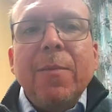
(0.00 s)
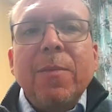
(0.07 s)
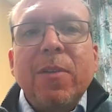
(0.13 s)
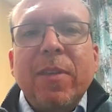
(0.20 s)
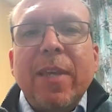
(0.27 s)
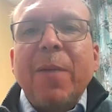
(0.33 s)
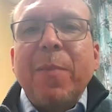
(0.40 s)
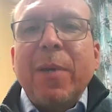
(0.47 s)

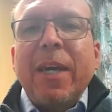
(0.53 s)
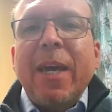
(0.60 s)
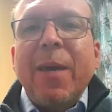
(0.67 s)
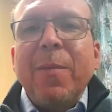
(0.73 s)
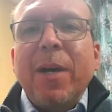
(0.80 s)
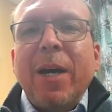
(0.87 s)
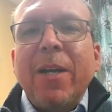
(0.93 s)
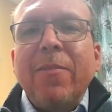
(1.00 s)
So that
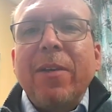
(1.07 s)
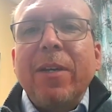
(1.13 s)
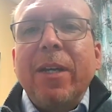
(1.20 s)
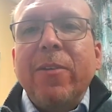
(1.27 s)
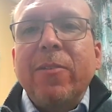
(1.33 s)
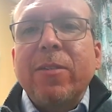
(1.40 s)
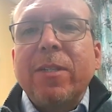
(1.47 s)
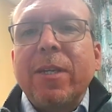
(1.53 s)
became kind of an
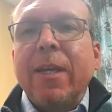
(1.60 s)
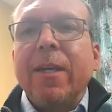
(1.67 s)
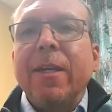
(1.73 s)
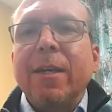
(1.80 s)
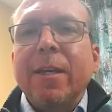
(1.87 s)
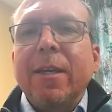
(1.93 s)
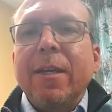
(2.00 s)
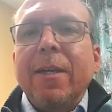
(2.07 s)
interesting